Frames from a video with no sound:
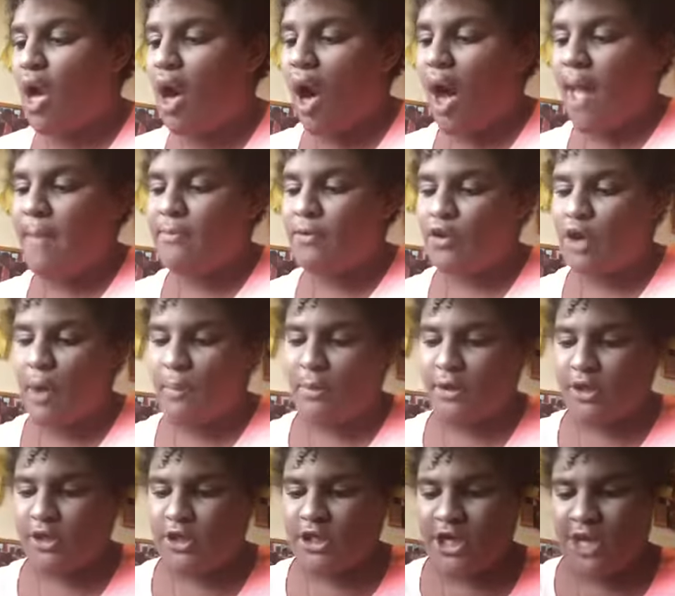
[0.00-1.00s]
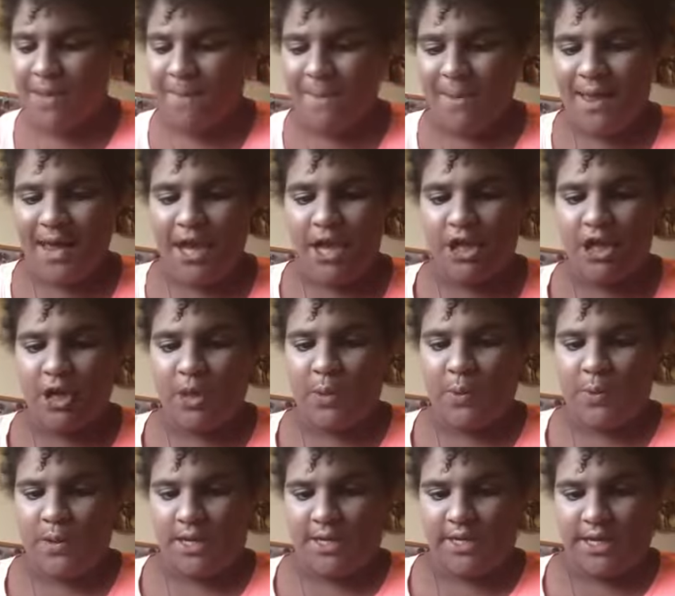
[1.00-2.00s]
I'm going to be
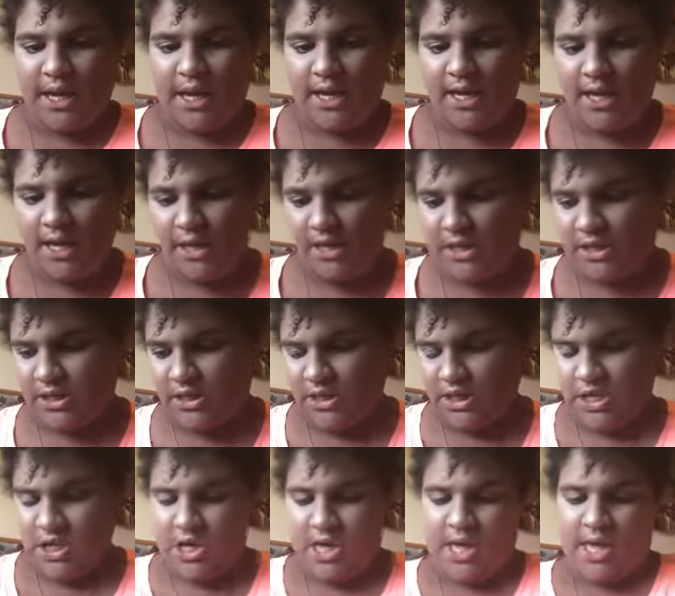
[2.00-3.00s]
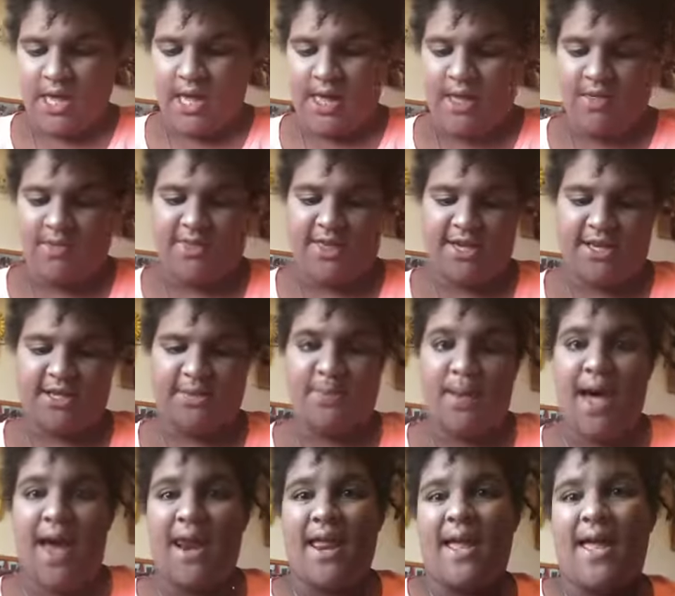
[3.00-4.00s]
using this
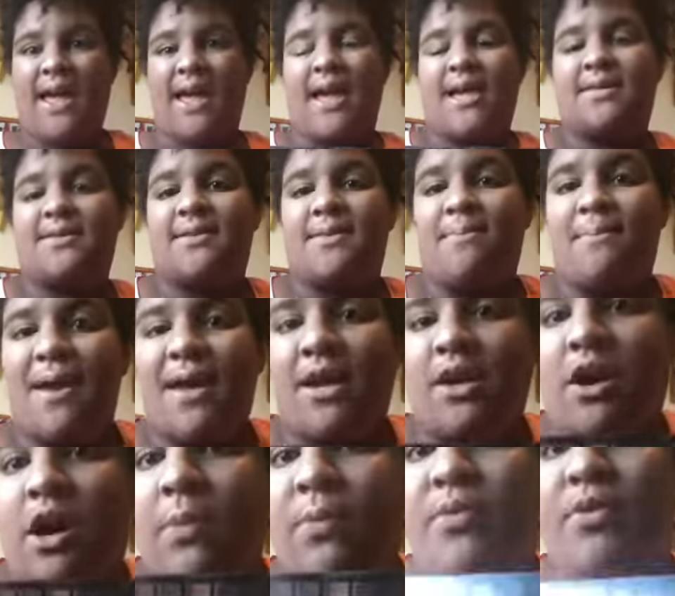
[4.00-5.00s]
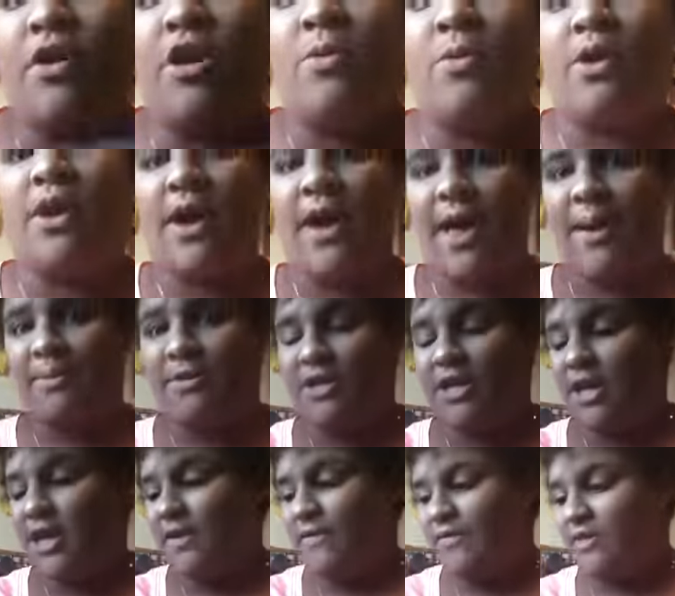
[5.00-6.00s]
palette here, so the Makeup Pro one. I
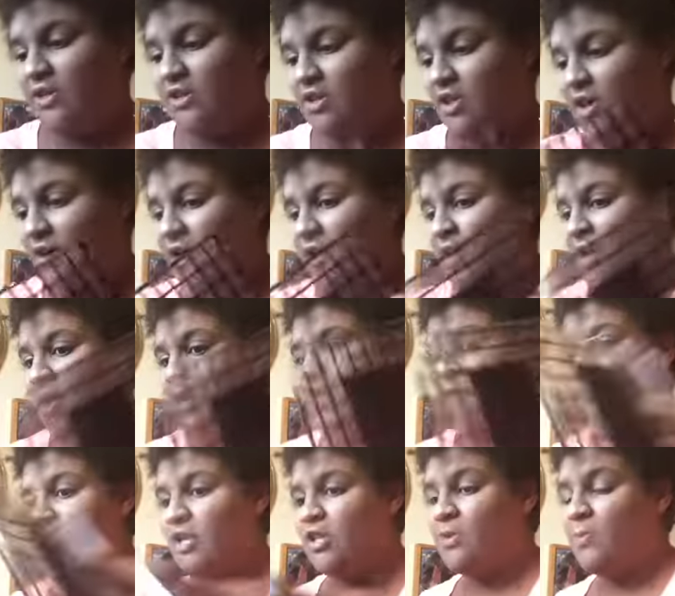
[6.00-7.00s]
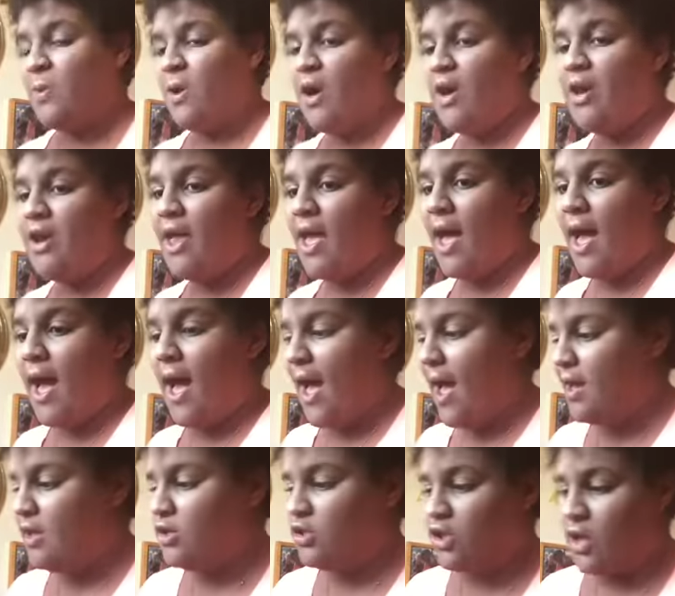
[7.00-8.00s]
absolutely love this one.
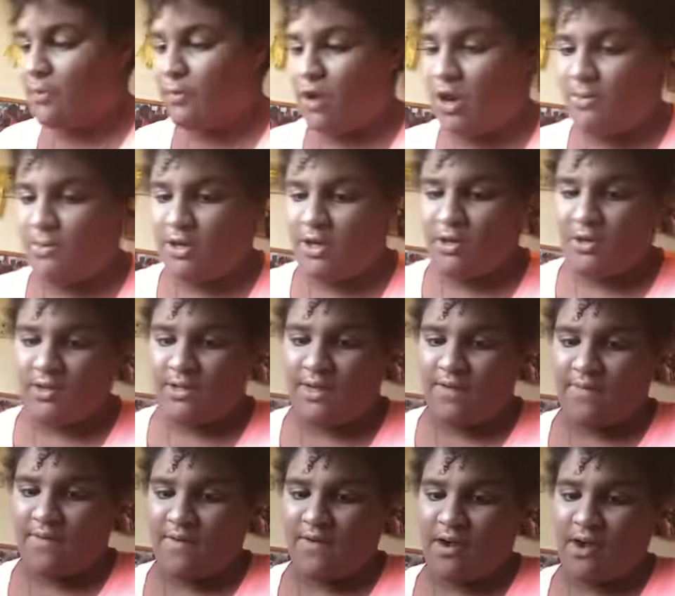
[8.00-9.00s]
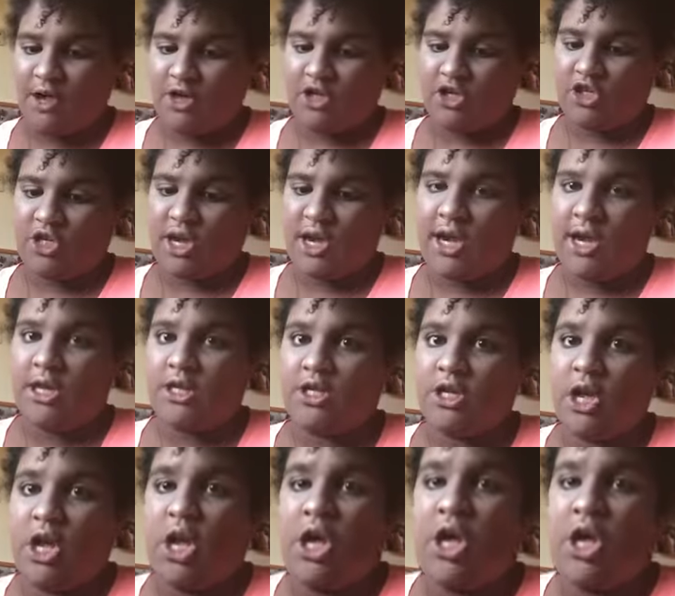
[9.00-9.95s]
And I'm going to be using a very light shade,